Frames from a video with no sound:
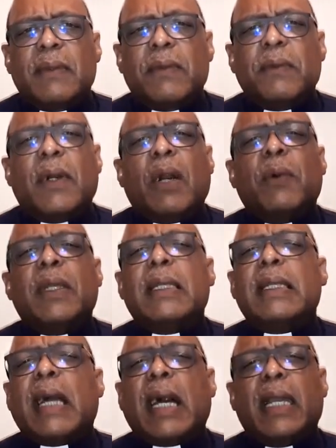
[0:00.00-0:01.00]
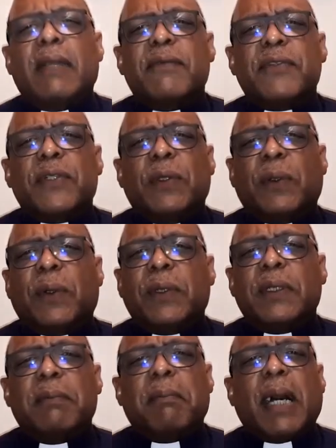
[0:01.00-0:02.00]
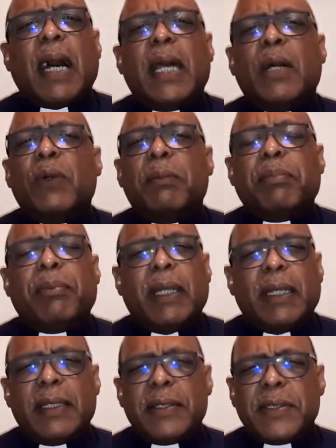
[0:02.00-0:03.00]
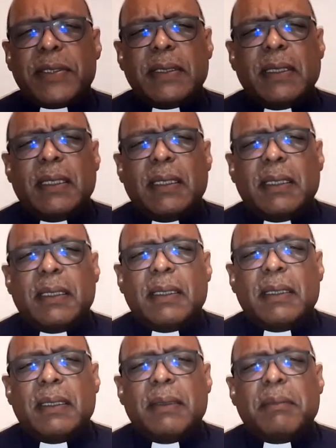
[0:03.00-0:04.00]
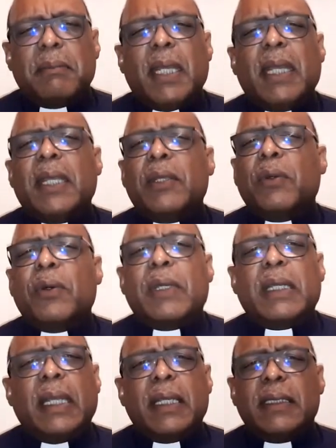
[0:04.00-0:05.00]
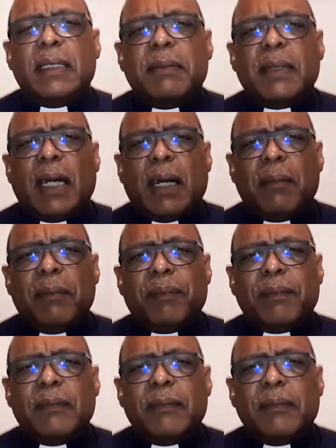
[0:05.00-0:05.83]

Through our lives, Lord, and by our prayers, May your kingdom come.